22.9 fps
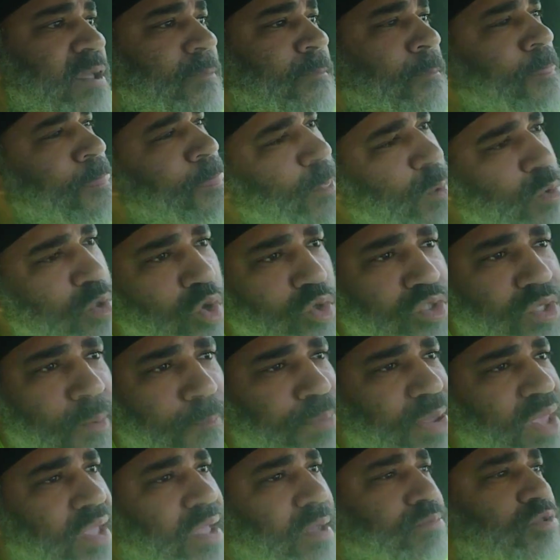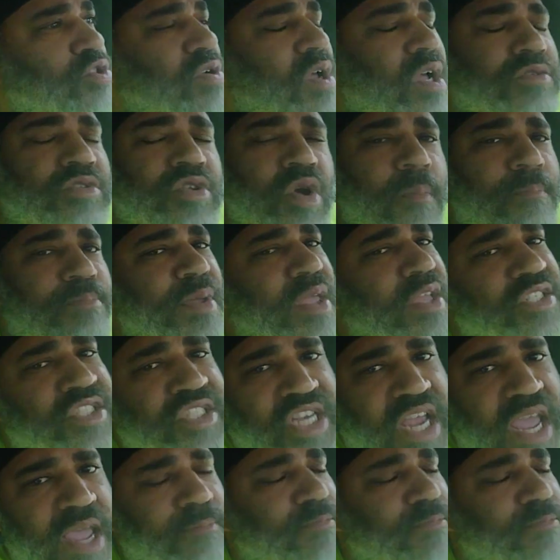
Use a pickup truck. Don't be ashamed of